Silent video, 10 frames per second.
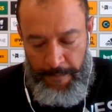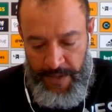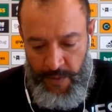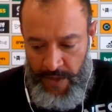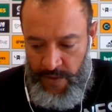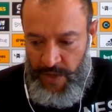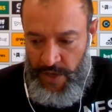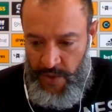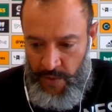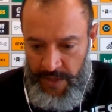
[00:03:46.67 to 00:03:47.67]
But what we
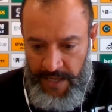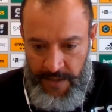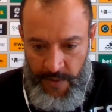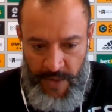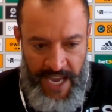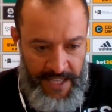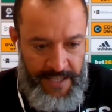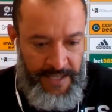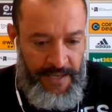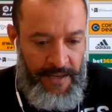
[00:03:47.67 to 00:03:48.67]
knew that we had
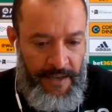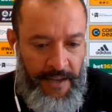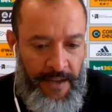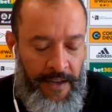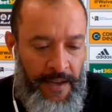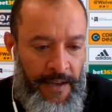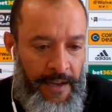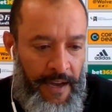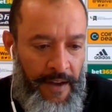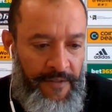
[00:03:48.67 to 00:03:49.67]

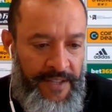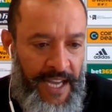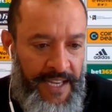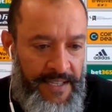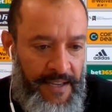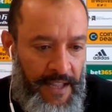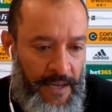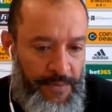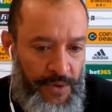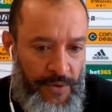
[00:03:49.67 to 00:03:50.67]
a fantastic
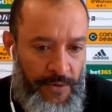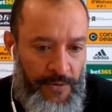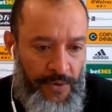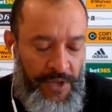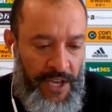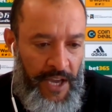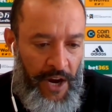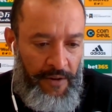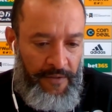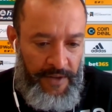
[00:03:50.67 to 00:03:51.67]
club to take
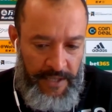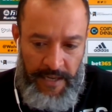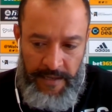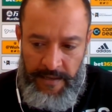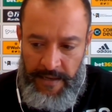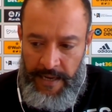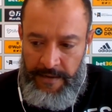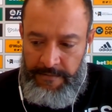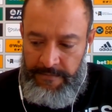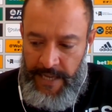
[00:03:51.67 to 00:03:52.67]
care of it
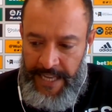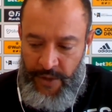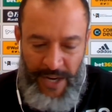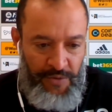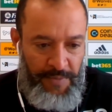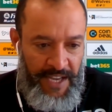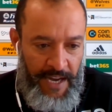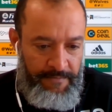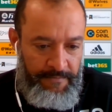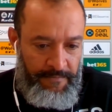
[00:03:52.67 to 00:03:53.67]
and try to
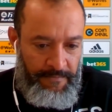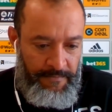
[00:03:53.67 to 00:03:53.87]
become